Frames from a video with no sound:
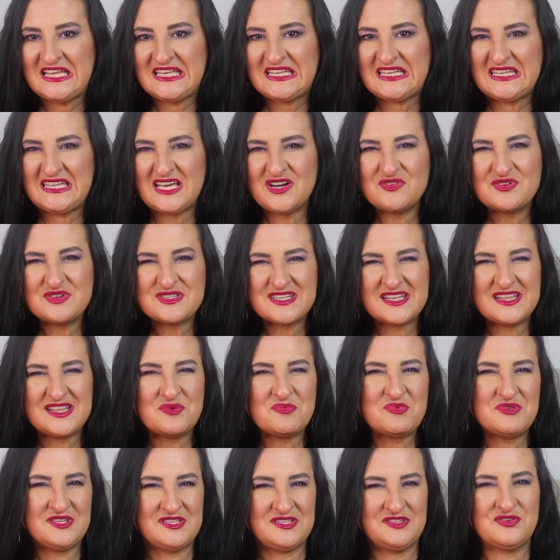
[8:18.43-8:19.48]
that was a little
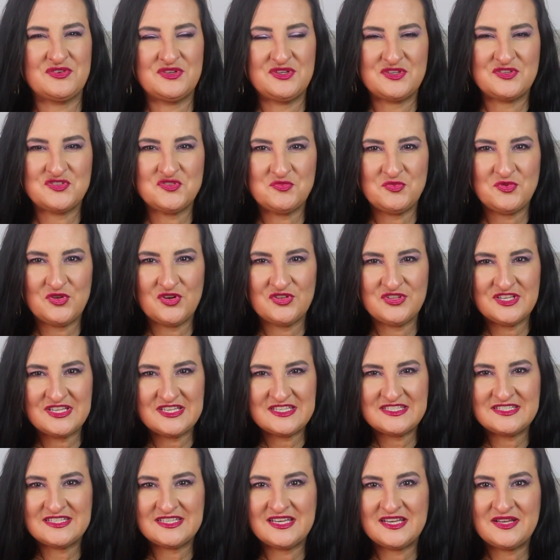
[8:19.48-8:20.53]
bit annoying, to be
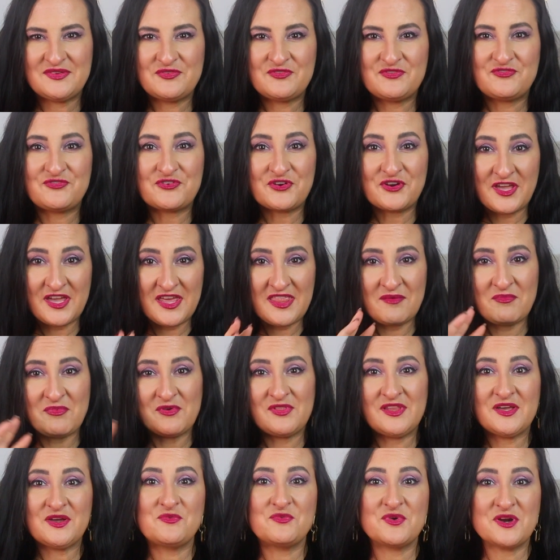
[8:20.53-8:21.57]
honest. Forget about
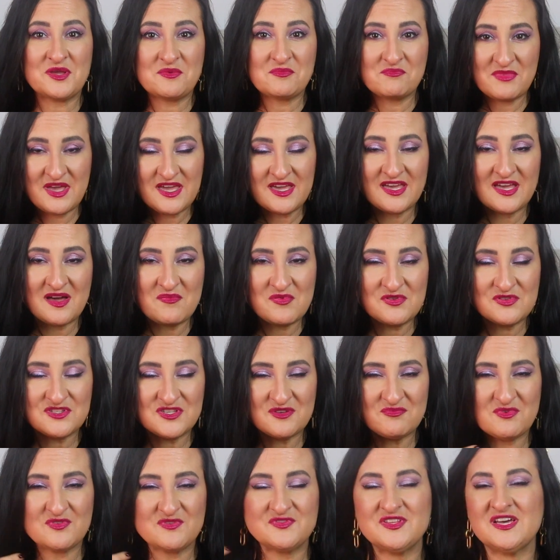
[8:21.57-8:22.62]
like wearing makeup on
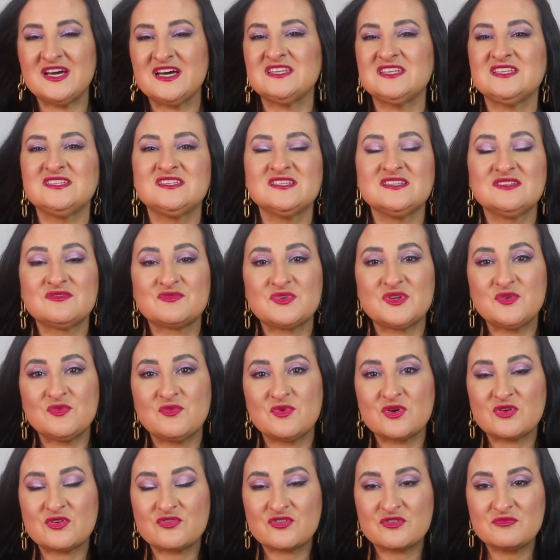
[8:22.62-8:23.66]
top of that. It didn't really
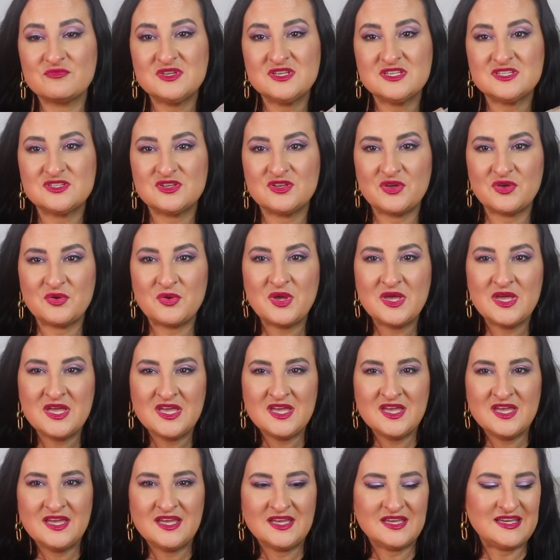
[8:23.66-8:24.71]
work for me. So
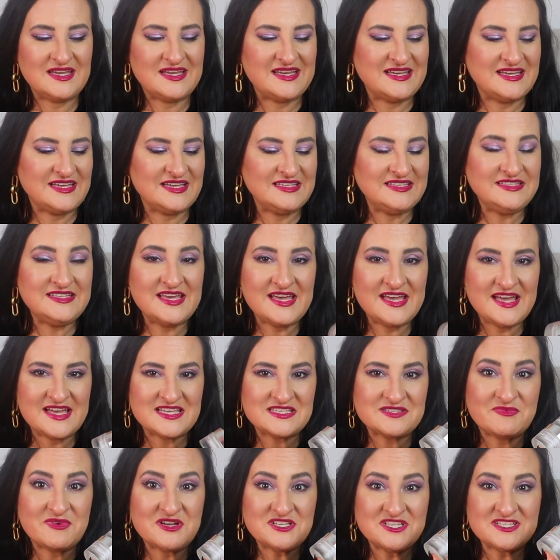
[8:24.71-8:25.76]
yeah,
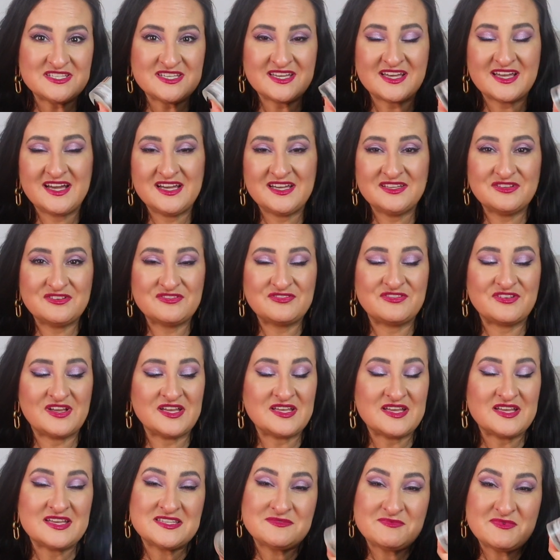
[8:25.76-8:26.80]
as much as
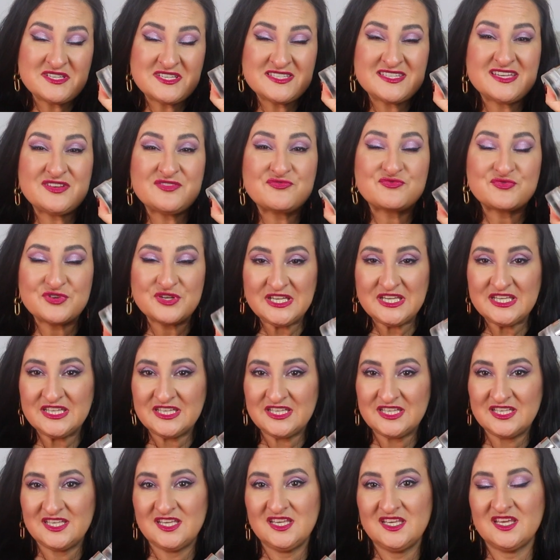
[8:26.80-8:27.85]
I
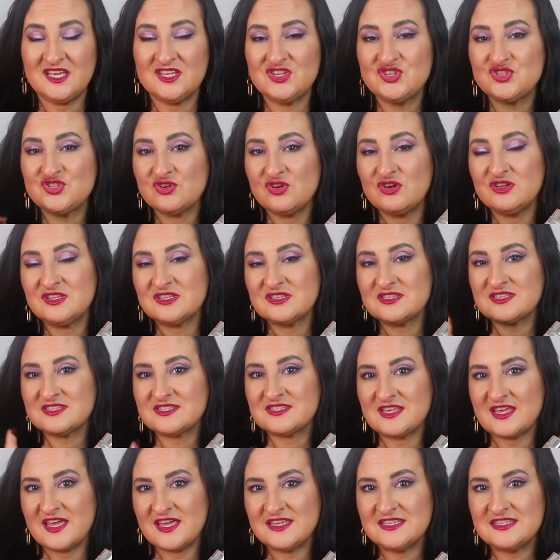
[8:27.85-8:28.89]
really enjoyed the
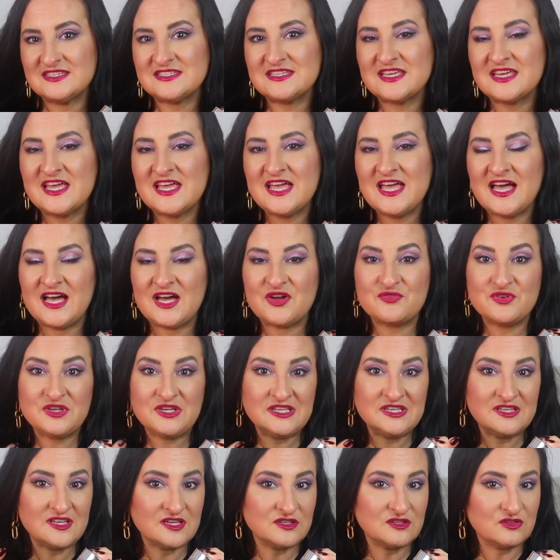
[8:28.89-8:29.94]
scent, I
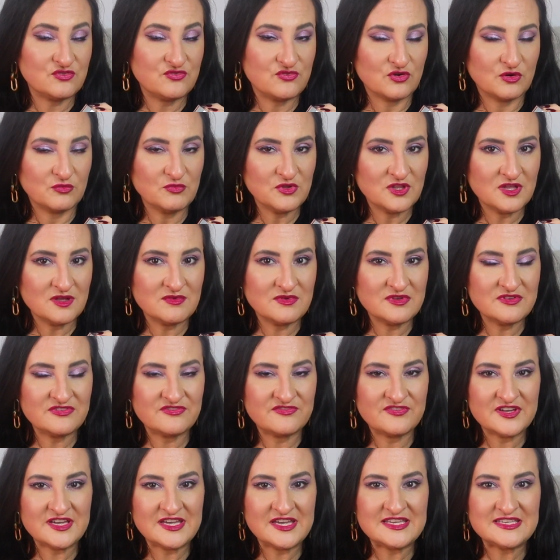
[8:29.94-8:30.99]
really like the formula on my
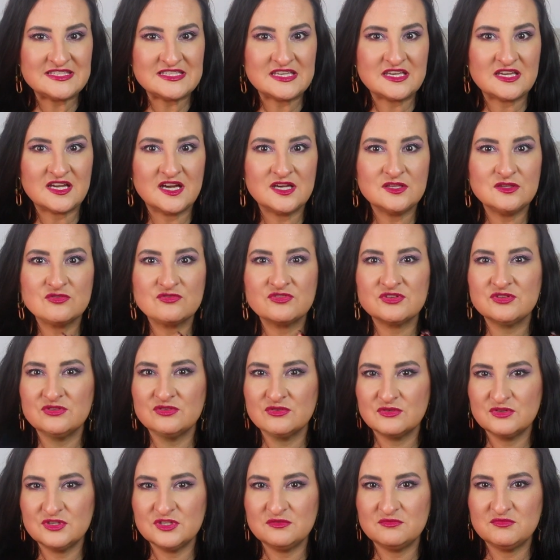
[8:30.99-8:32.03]
face. It kind of
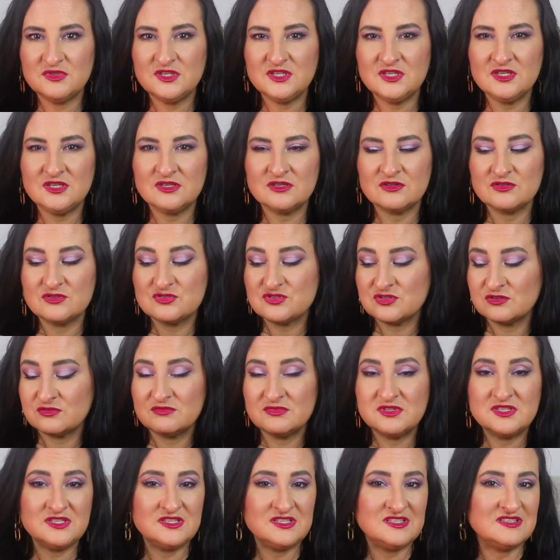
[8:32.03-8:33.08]
annoyed me on so
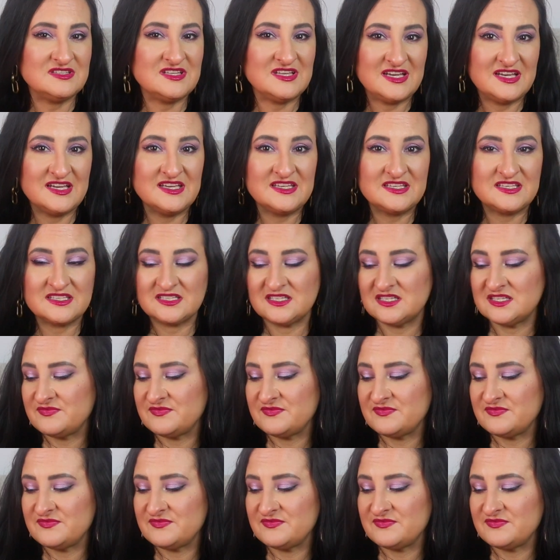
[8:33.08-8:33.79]
many like